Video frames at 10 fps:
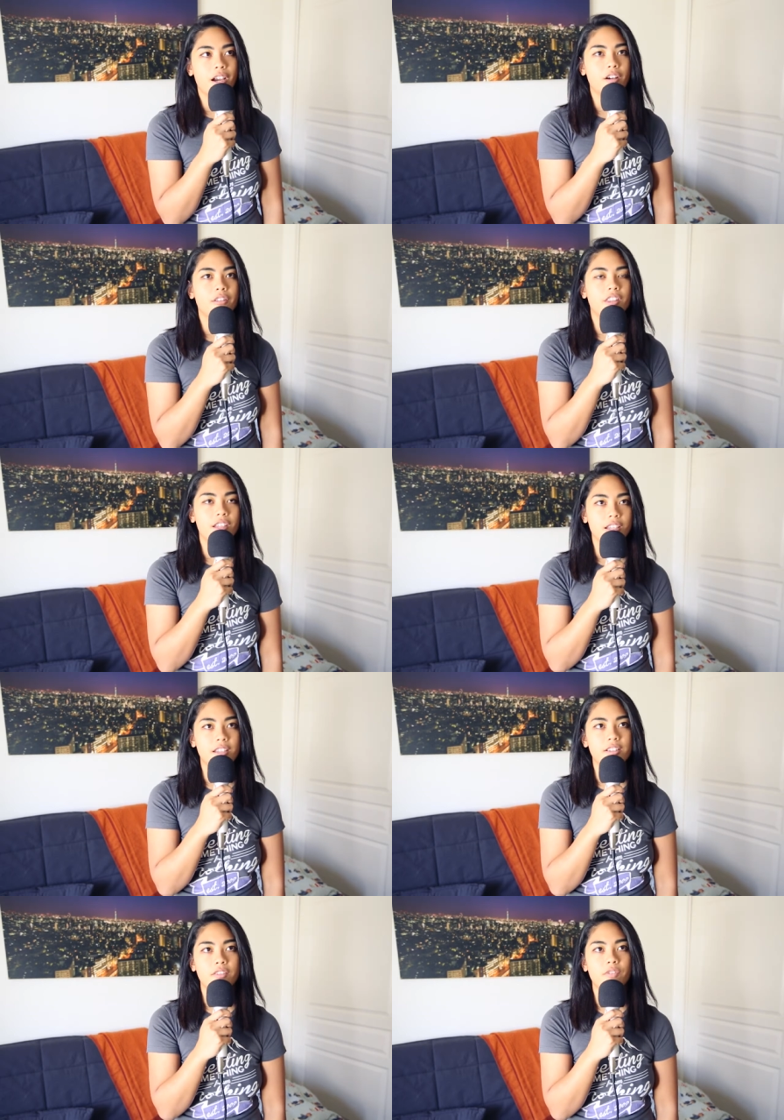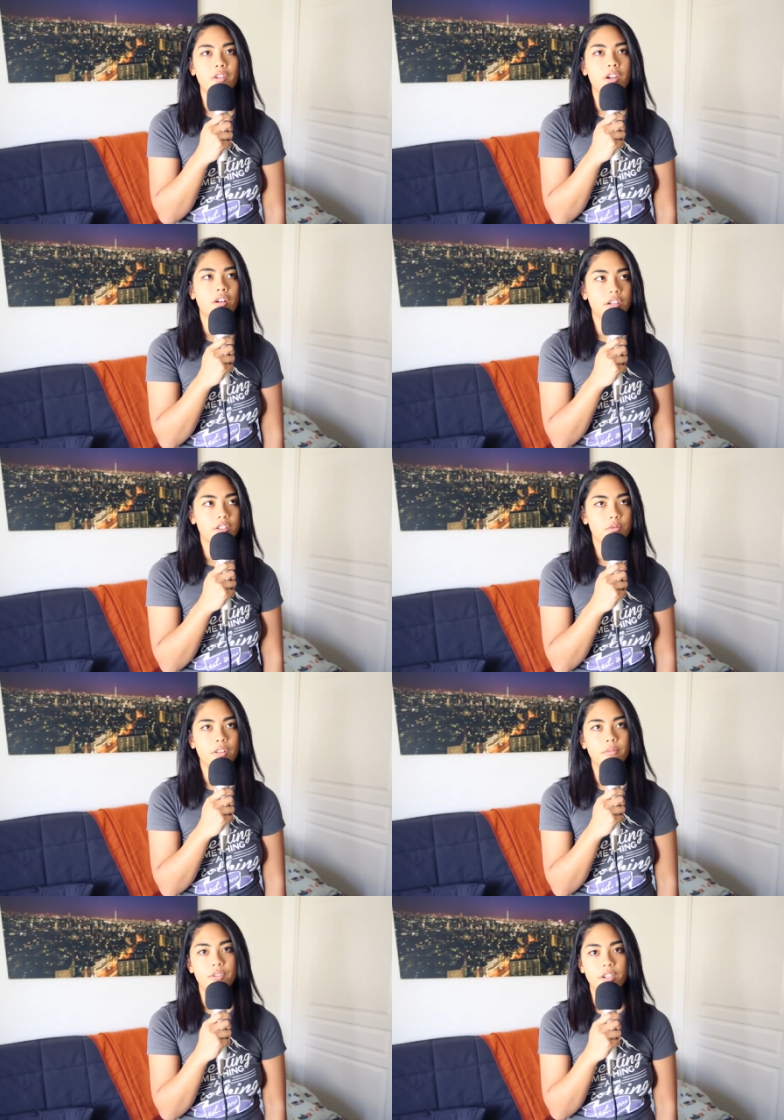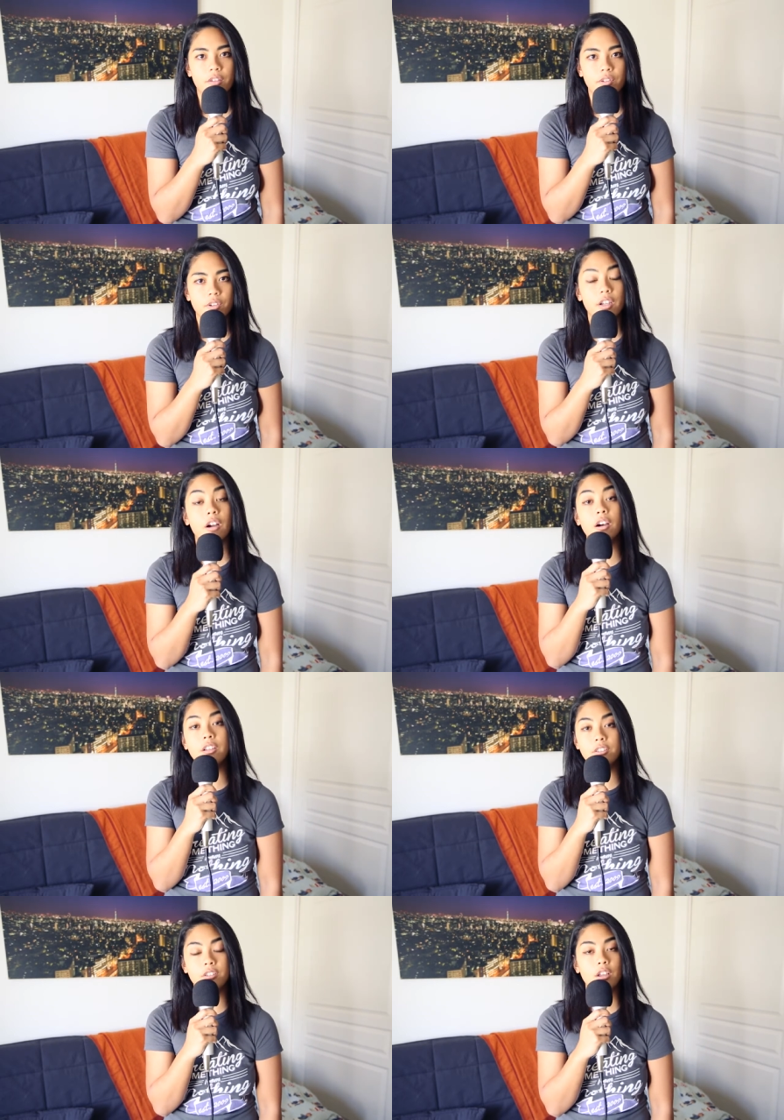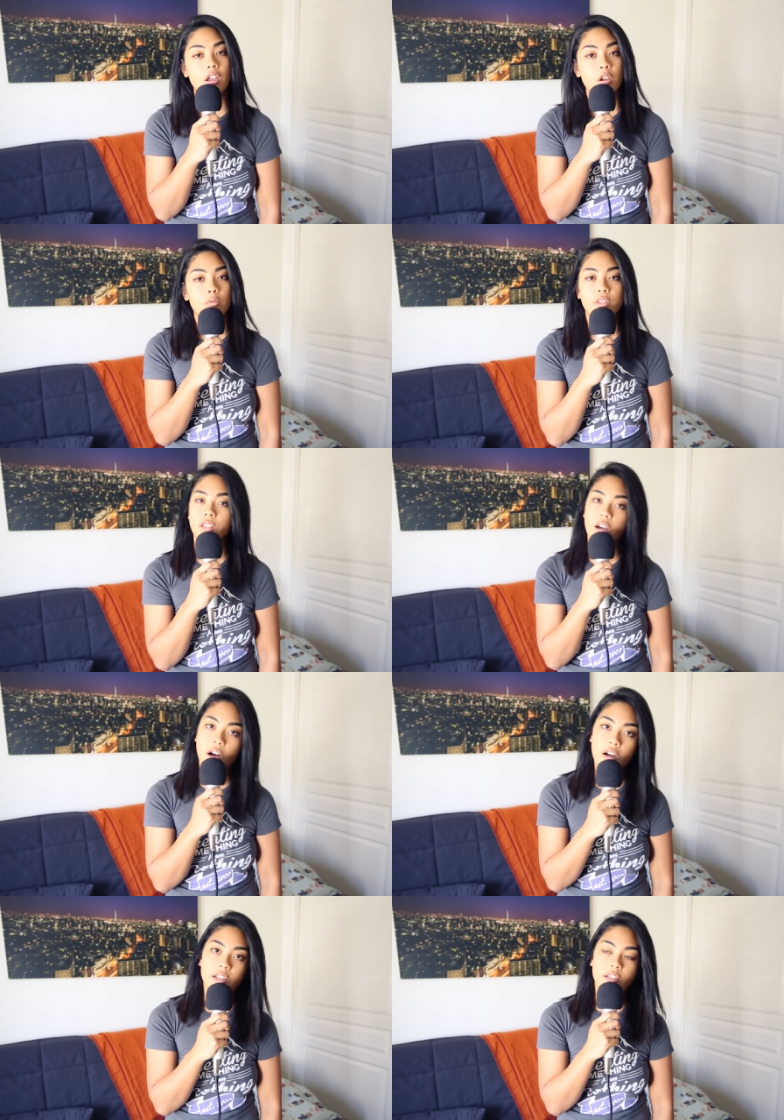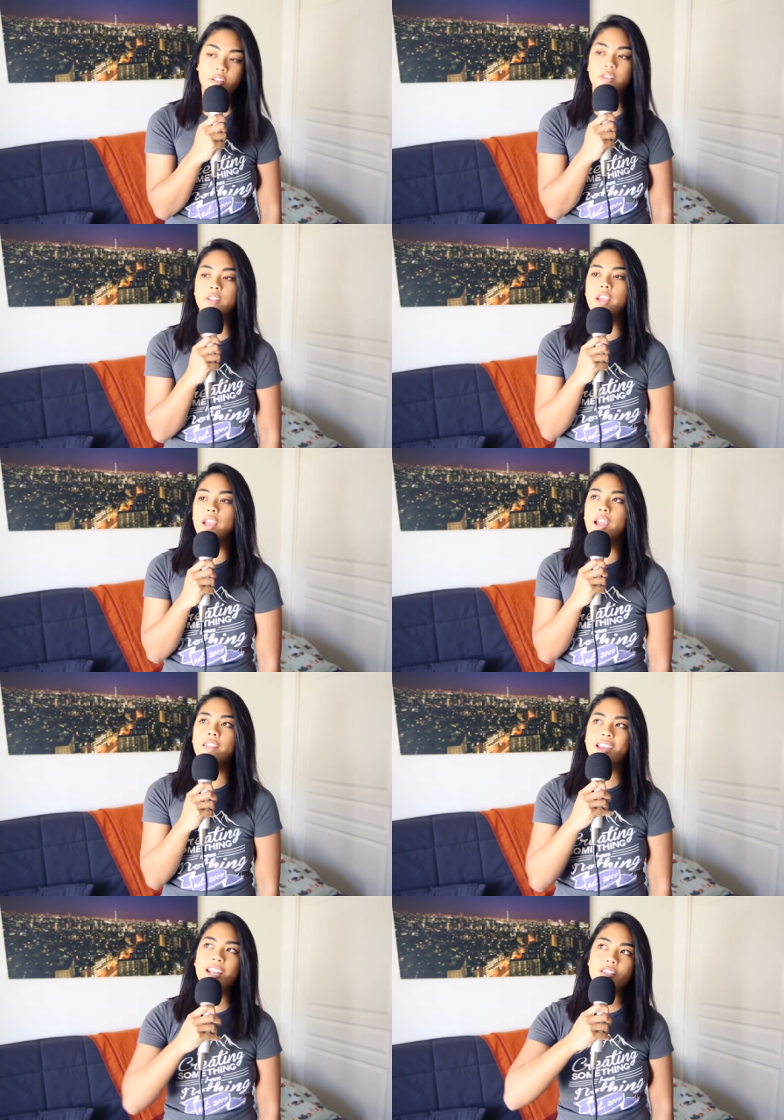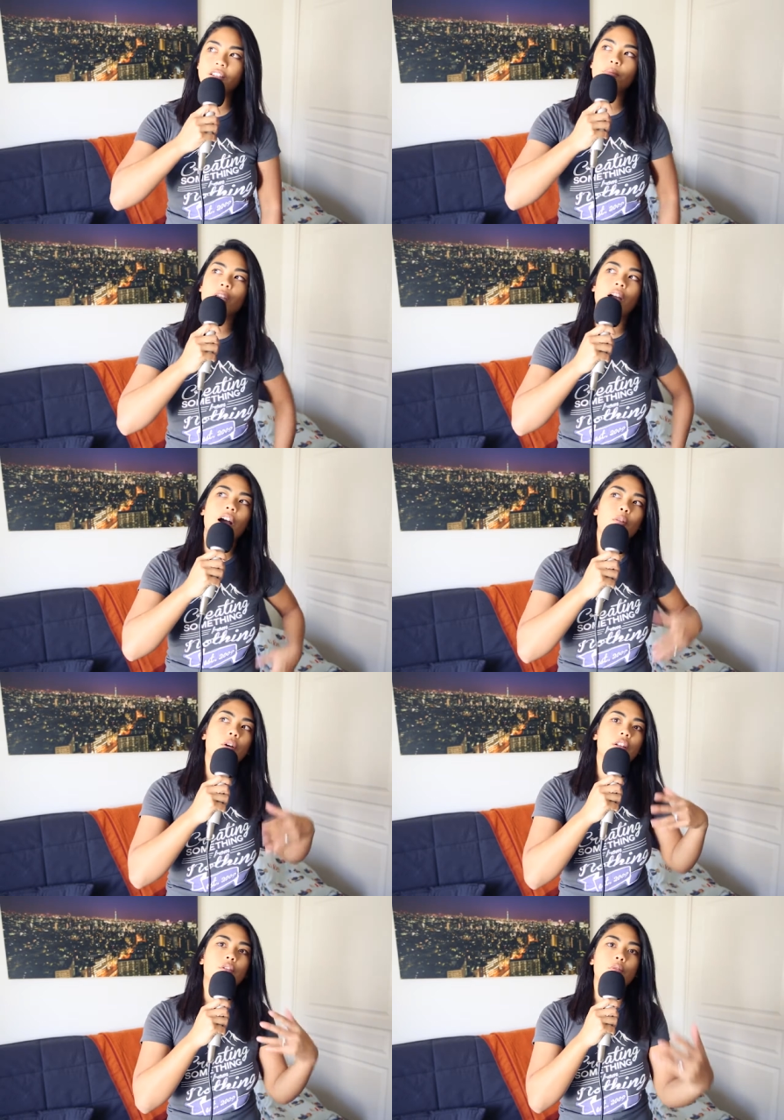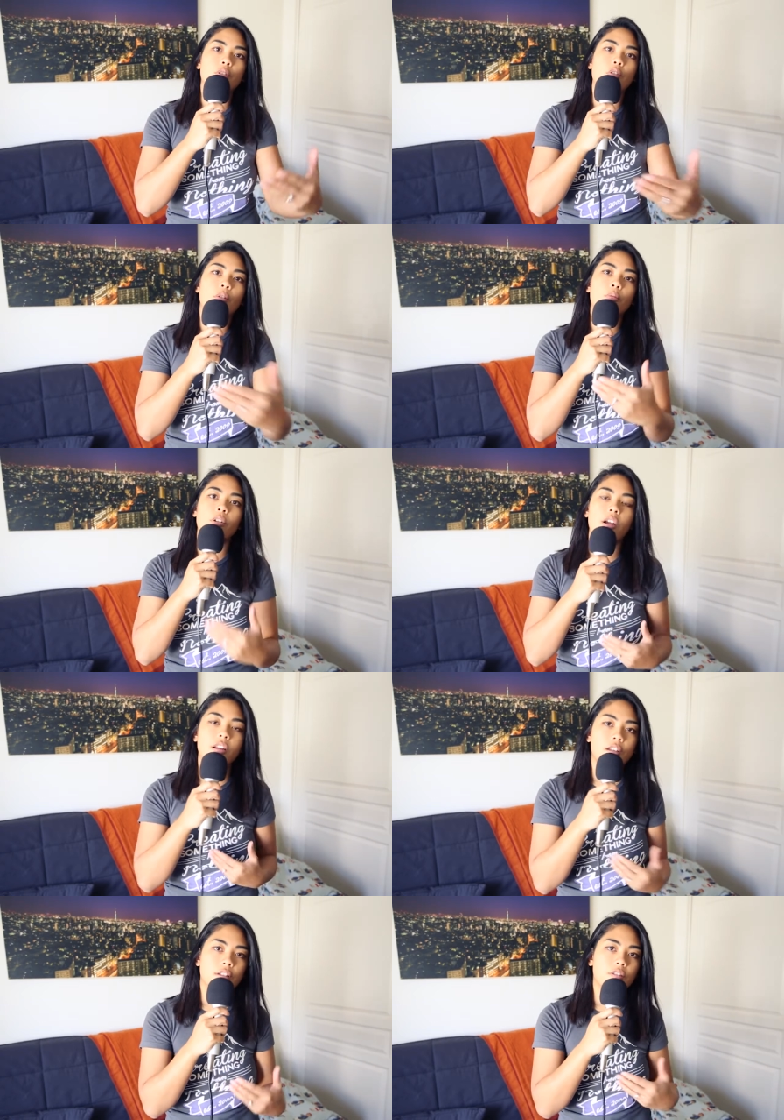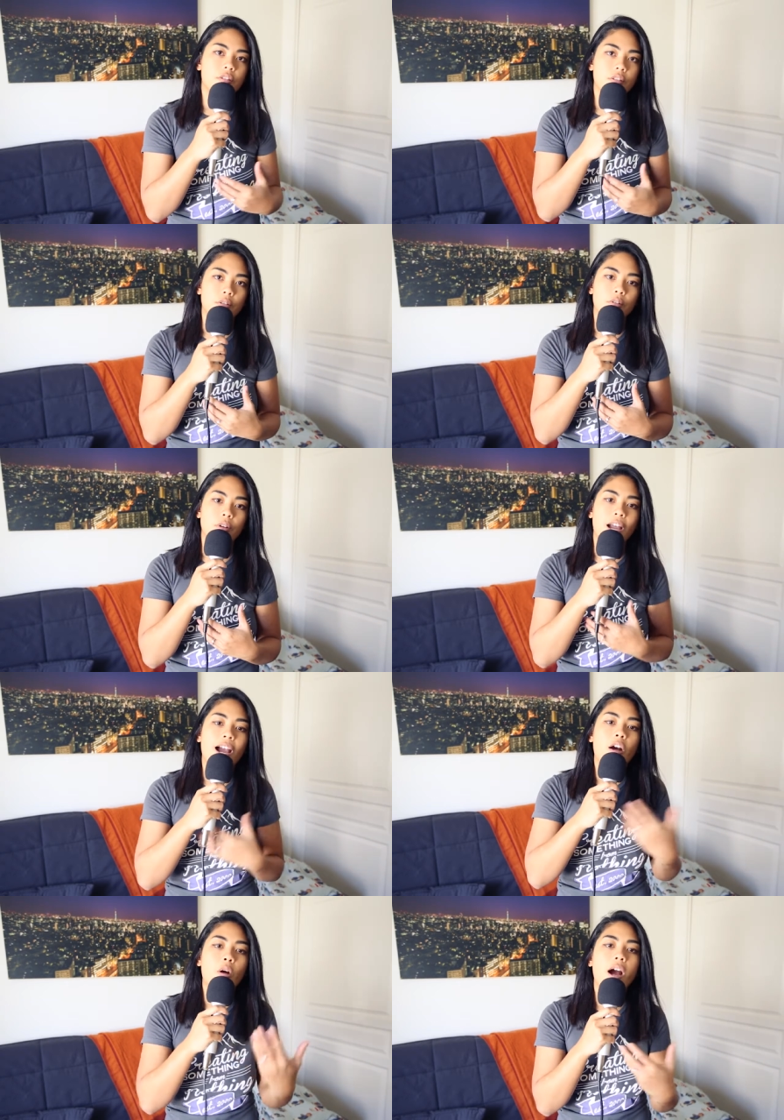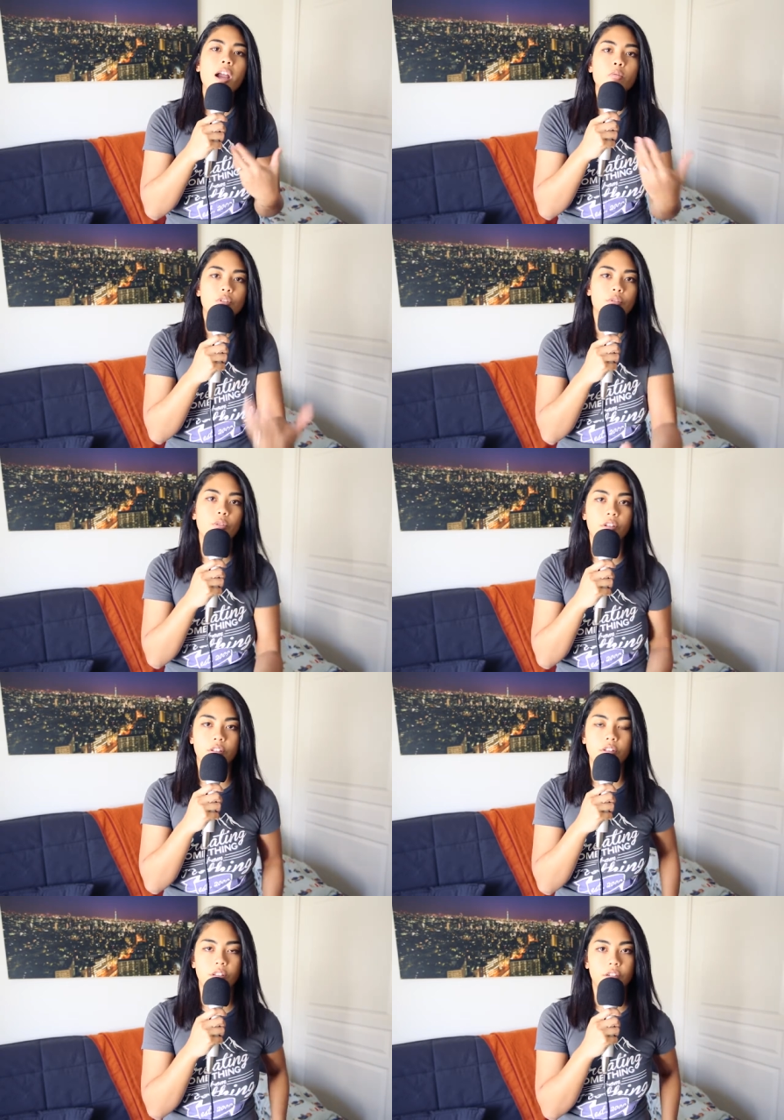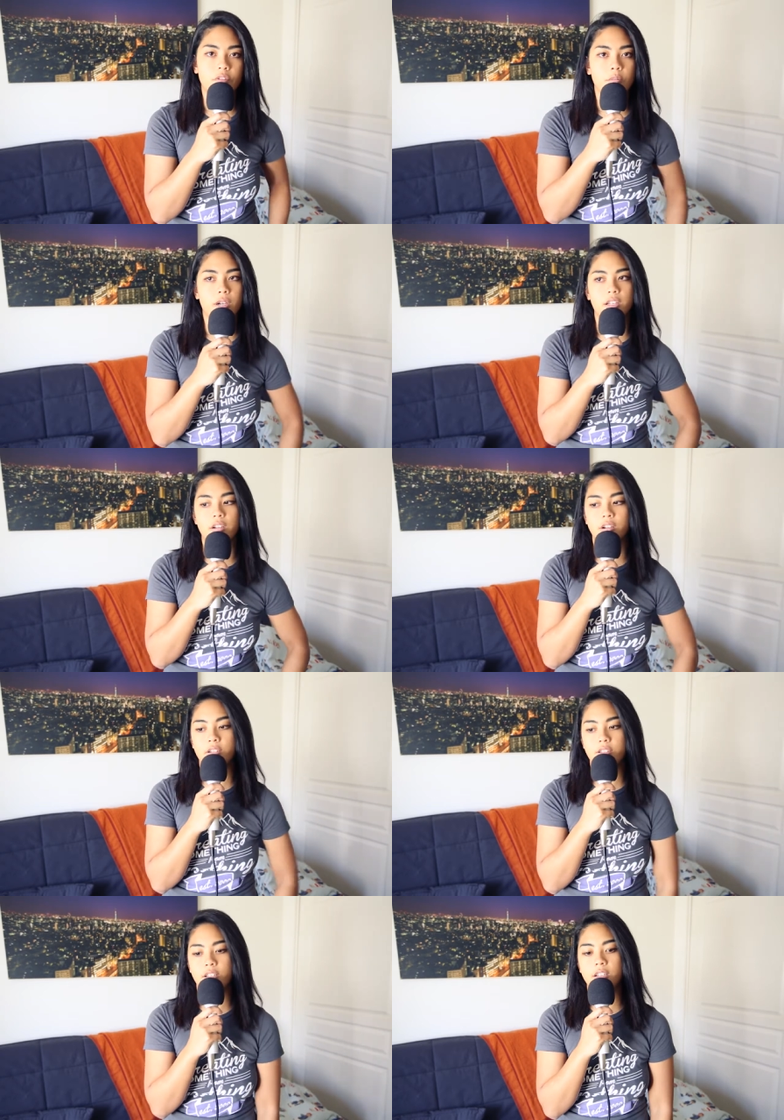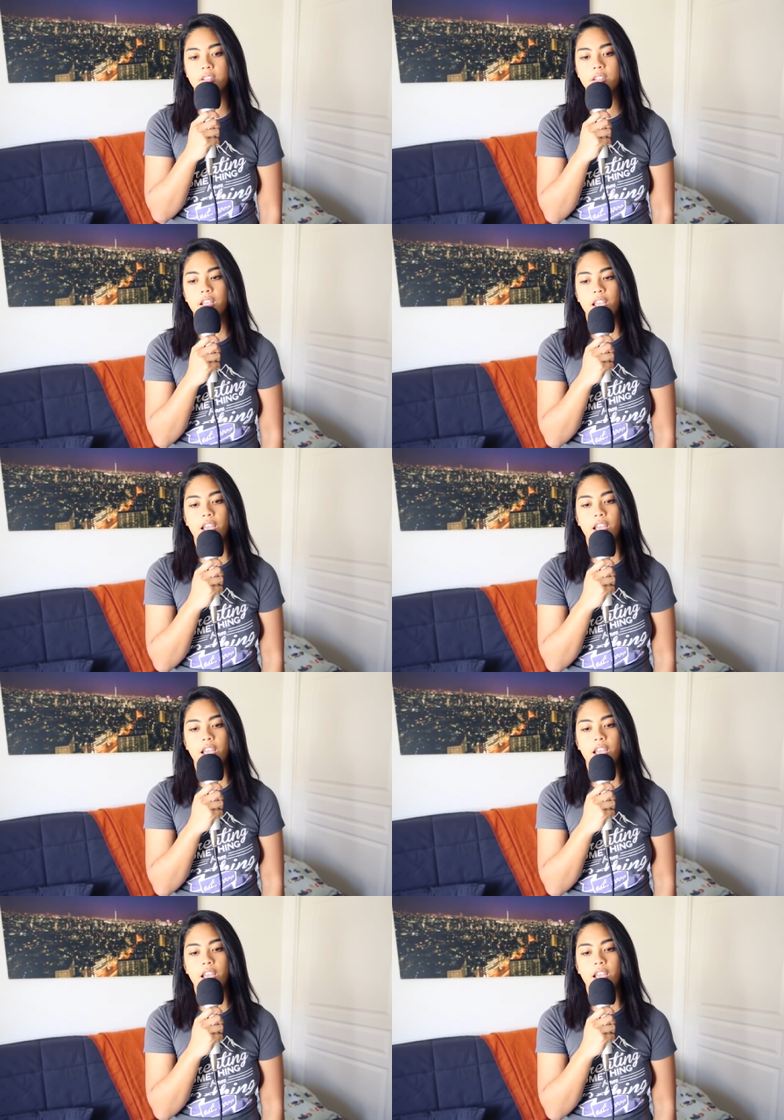about things and very honest with himself and very honest with the audience. And that is something I wanted to incorporate into how I was going to deliver my content